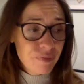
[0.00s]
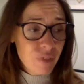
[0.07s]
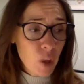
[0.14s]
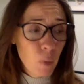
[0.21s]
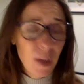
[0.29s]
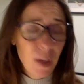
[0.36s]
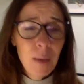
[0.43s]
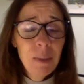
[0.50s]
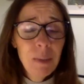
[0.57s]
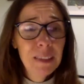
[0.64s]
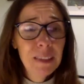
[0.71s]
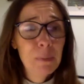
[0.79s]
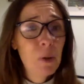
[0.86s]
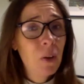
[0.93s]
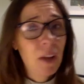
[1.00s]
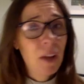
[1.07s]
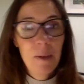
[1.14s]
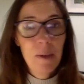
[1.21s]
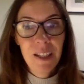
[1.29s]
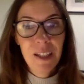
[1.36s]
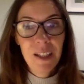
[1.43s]
when I mean small, I
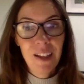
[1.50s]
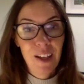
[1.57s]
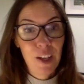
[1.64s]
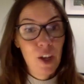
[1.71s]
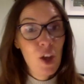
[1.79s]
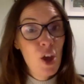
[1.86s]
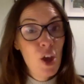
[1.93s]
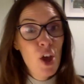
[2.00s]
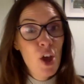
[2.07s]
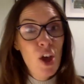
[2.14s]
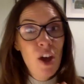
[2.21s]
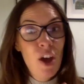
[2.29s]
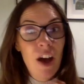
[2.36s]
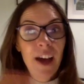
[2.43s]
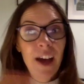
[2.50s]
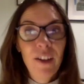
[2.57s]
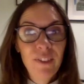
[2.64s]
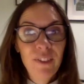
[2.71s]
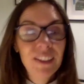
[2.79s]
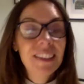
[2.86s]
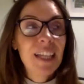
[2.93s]
mean like I
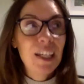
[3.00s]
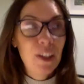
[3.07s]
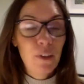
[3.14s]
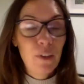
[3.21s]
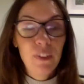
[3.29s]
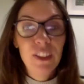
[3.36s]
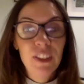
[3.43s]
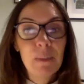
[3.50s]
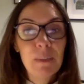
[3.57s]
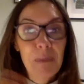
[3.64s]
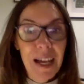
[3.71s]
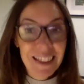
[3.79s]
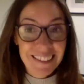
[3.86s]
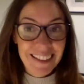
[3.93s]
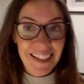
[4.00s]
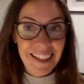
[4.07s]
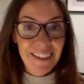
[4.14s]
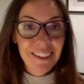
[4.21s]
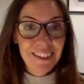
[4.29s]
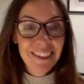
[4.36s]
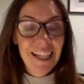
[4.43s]
often say, you know, if it doesn't pass the
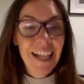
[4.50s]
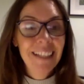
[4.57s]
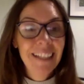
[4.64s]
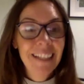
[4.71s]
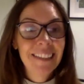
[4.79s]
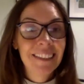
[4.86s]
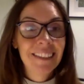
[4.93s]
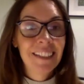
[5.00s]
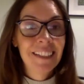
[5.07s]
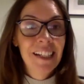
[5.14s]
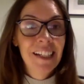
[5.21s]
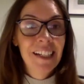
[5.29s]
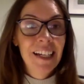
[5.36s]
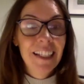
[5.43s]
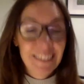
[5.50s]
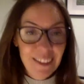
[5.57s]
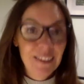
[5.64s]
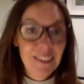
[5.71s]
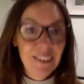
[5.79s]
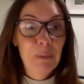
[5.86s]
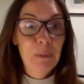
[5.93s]
giggle test, it's
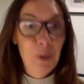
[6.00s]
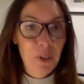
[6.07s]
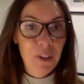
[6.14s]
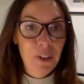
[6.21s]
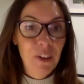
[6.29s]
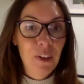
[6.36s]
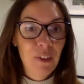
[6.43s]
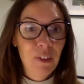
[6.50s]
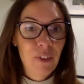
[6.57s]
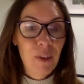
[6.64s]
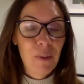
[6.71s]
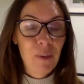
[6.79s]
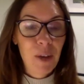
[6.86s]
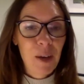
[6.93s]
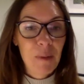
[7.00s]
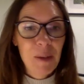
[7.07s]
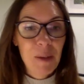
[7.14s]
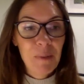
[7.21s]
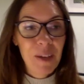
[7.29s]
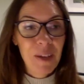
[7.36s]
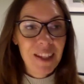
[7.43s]
not small enough. And what I mean
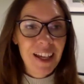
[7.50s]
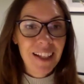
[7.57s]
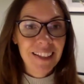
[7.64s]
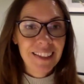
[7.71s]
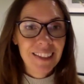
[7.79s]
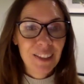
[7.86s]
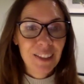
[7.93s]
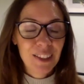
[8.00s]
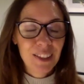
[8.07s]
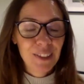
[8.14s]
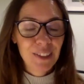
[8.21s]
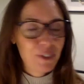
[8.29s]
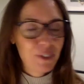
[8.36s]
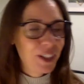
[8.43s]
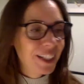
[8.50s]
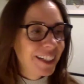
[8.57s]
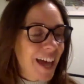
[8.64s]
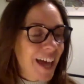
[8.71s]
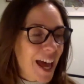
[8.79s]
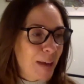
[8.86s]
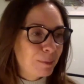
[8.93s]
by that is, is that there's a funny
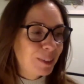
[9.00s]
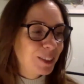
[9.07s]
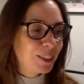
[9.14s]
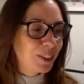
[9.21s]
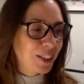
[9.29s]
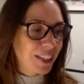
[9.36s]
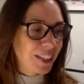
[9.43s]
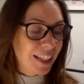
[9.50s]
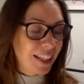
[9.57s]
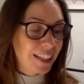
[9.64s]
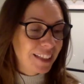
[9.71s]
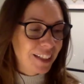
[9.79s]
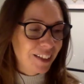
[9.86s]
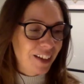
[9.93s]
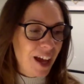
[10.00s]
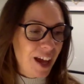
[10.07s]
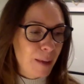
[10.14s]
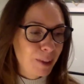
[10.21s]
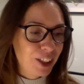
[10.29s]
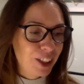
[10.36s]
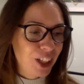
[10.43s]
um, study that they did on
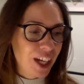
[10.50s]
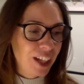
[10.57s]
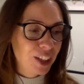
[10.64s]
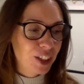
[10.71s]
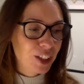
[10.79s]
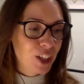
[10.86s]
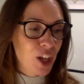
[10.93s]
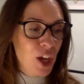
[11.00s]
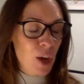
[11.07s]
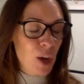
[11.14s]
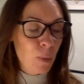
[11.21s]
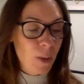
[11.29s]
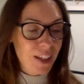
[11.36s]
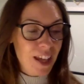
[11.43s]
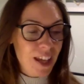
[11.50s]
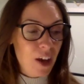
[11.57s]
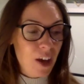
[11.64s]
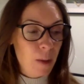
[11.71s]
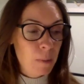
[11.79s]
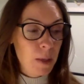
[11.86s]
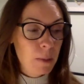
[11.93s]
habit change where they
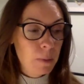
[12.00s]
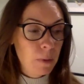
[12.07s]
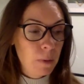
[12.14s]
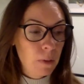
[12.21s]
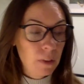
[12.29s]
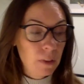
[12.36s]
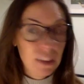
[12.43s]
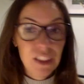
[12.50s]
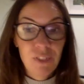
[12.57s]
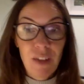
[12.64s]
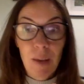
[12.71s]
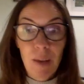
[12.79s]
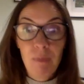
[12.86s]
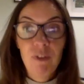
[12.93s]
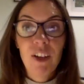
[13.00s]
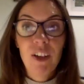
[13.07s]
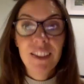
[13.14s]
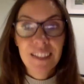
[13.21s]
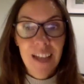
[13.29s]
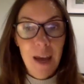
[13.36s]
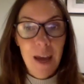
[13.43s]
got people to develop
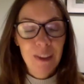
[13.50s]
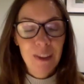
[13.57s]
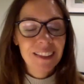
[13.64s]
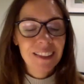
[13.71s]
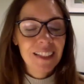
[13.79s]
flossing habits.